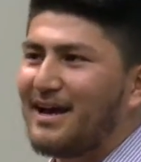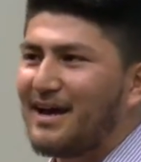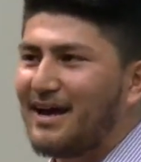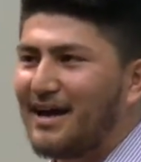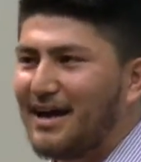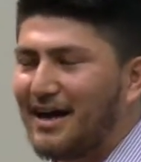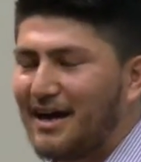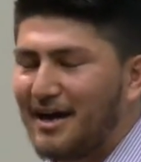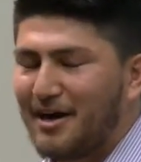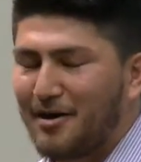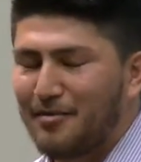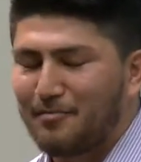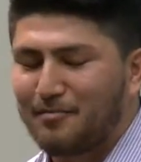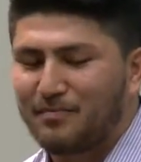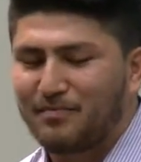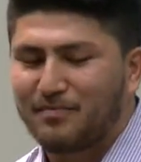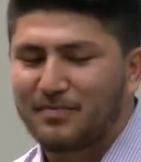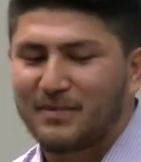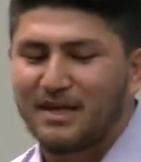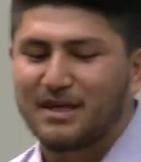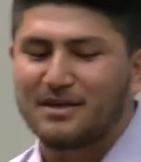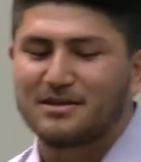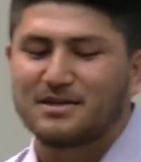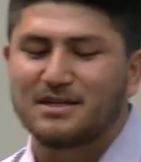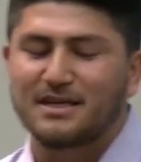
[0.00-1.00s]
In
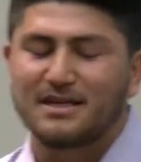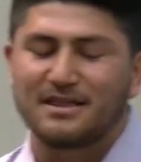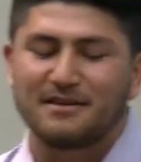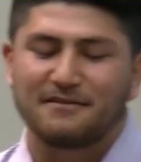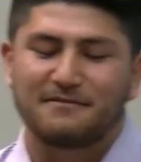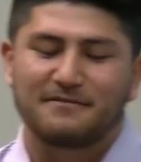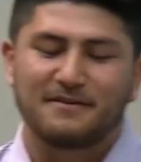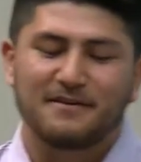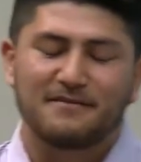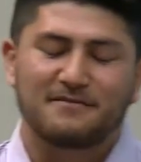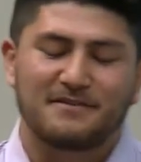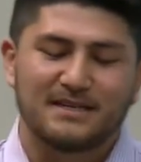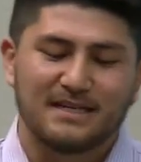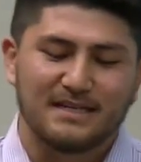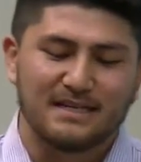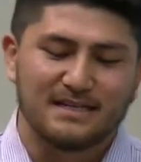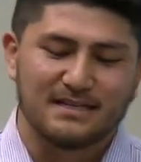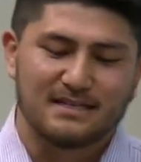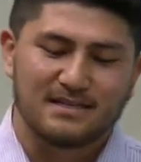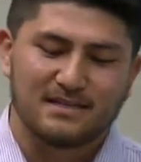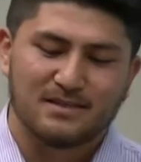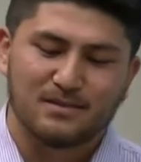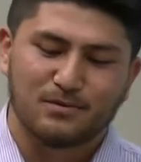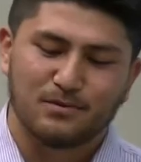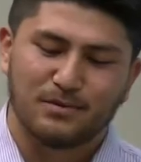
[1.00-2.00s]
the
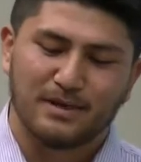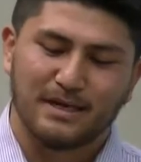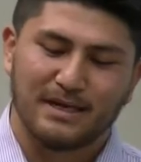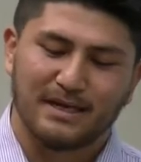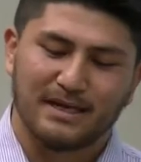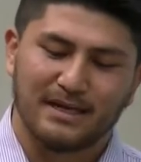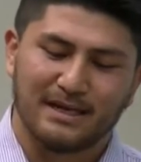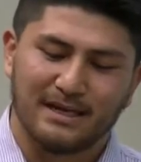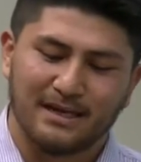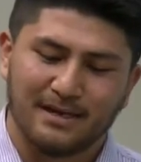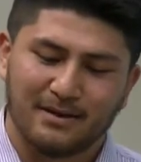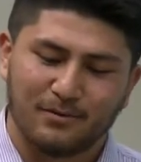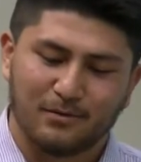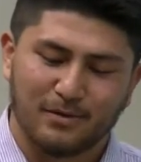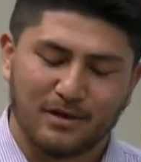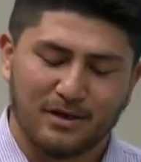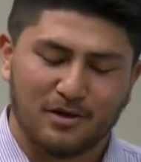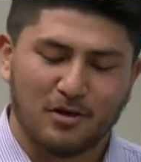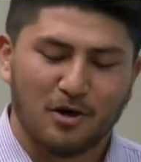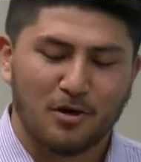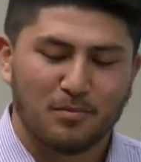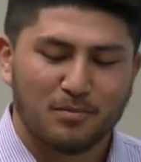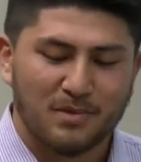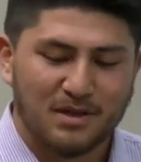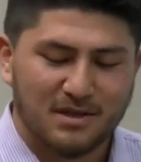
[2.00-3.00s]
50s, when
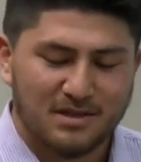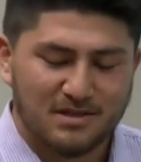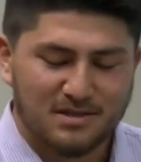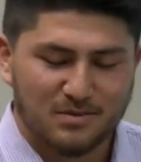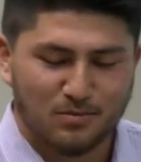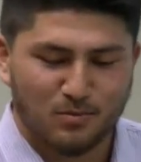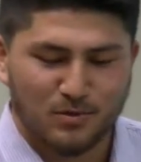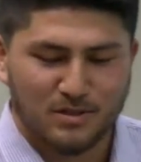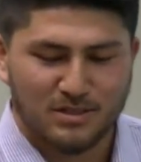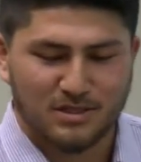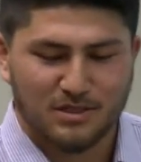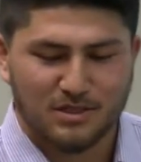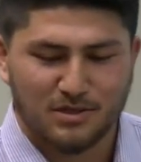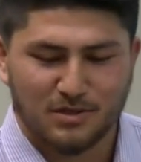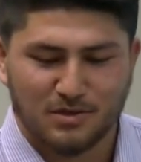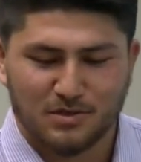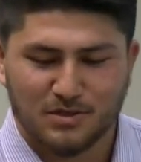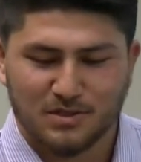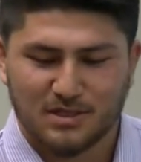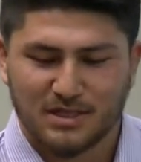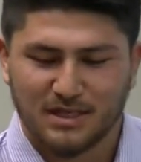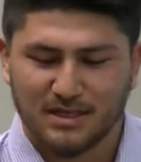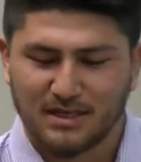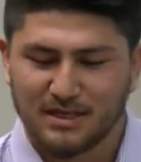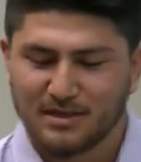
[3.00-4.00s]
communism was a
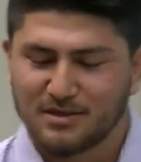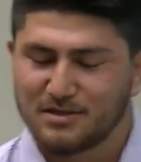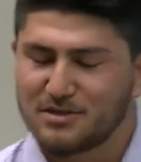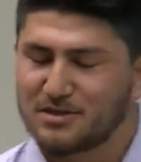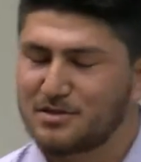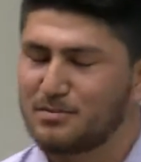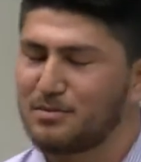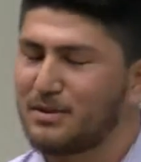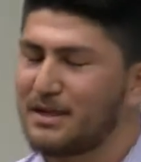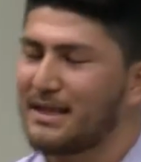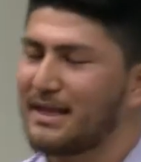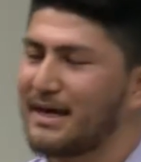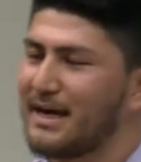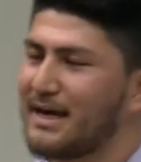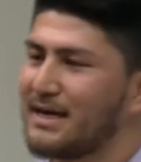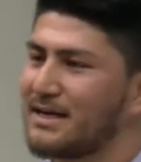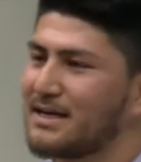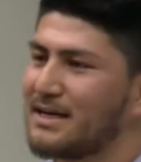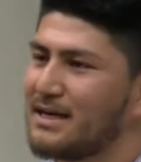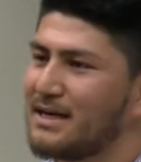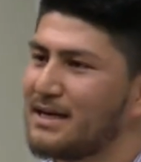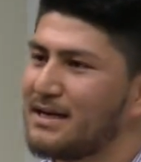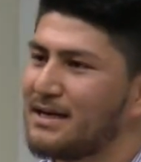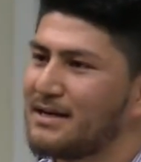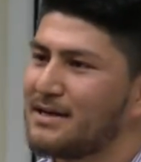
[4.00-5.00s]
huge thing, it used to be
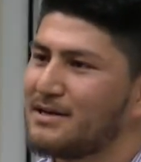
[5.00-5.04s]
that